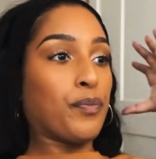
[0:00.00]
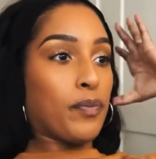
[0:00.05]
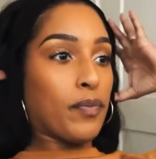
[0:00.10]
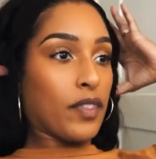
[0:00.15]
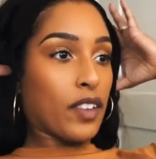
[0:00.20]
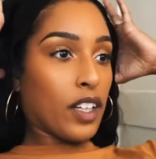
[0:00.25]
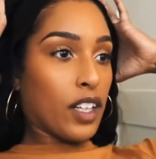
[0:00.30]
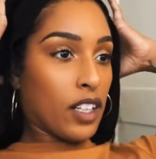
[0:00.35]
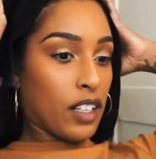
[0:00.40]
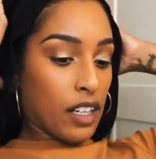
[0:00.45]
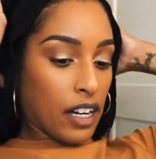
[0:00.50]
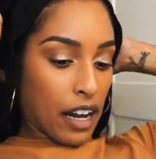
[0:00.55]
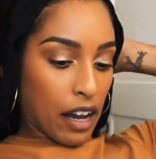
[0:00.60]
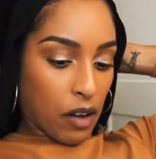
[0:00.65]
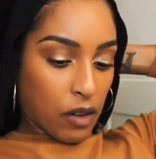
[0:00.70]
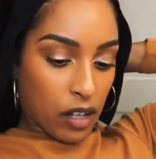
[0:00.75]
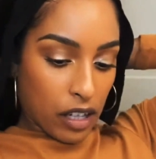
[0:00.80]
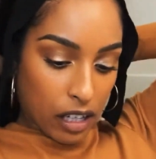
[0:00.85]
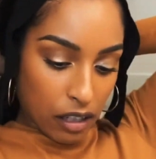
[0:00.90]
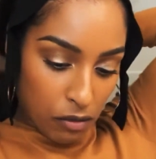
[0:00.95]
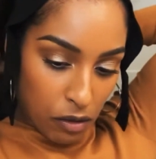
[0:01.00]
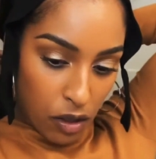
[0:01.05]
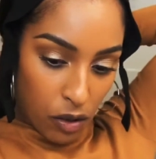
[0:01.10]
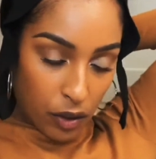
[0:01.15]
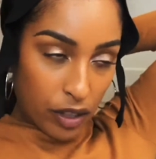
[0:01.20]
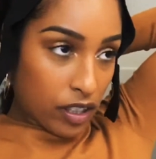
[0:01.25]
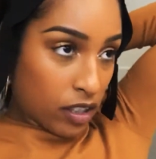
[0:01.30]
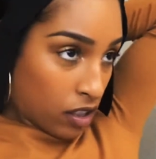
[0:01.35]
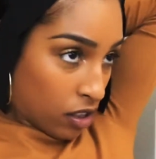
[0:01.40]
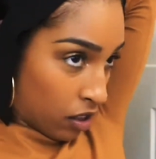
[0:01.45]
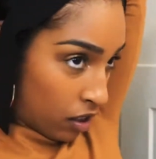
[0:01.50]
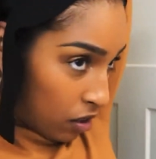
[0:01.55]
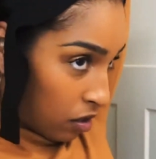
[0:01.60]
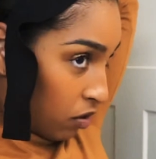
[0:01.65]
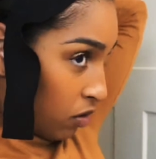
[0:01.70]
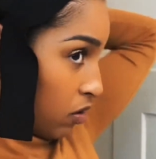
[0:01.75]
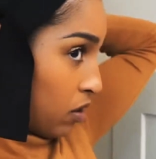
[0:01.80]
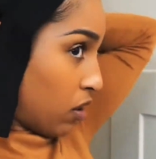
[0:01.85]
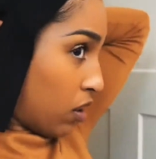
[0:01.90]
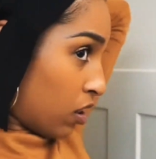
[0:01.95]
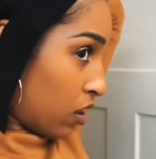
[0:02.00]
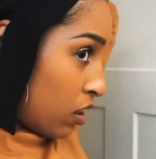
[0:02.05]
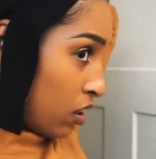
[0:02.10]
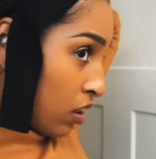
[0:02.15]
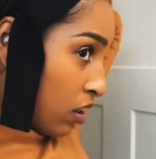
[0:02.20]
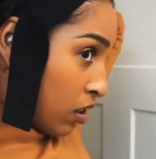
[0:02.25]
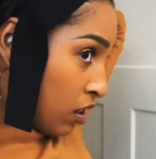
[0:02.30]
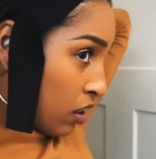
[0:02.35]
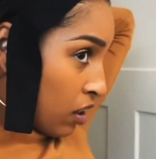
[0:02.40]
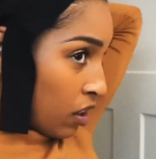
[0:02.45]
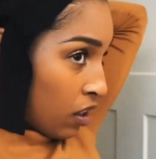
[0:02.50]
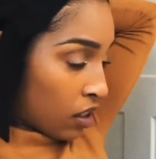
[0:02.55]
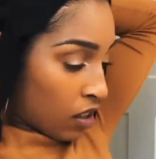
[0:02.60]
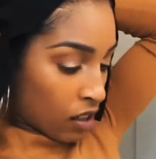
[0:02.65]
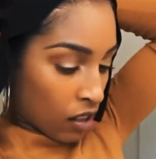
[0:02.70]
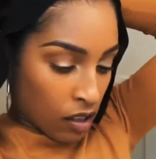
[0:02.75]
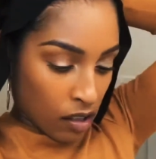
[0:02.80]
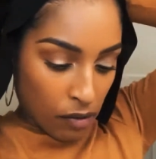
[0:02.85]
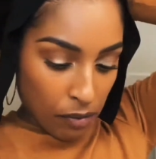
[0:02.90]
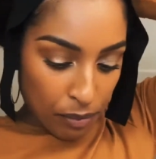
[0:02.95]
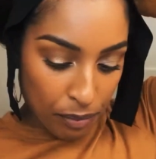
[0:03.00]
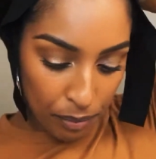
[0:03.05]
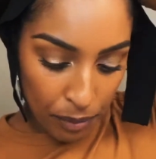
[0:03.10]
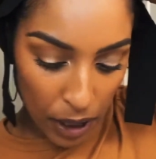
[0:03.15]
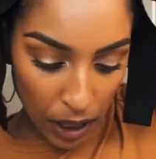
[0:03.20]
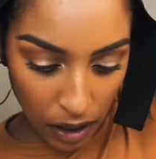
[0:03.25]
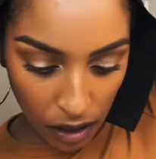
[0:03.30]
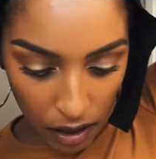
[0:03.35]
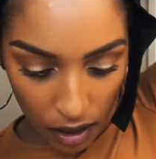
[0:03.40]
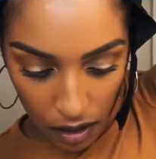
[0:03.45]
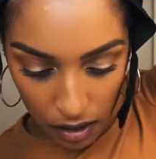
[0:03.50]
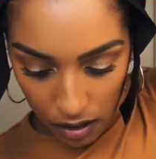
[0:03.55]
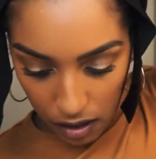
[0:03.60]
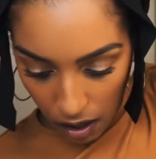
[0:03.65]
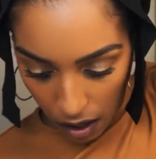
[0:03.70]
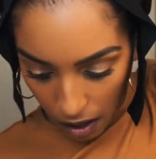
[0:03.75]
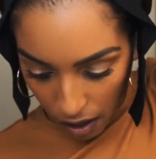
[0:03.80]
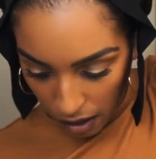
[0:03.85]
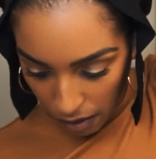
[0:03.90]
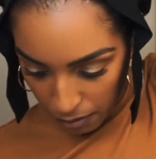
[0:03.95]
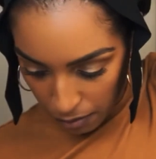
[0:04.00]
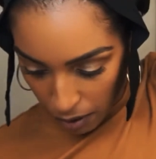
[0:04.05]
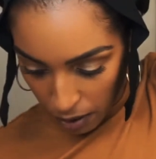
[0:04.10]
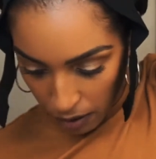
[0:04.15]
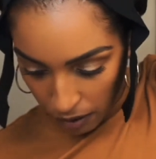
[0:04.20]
And now I am going to pin this up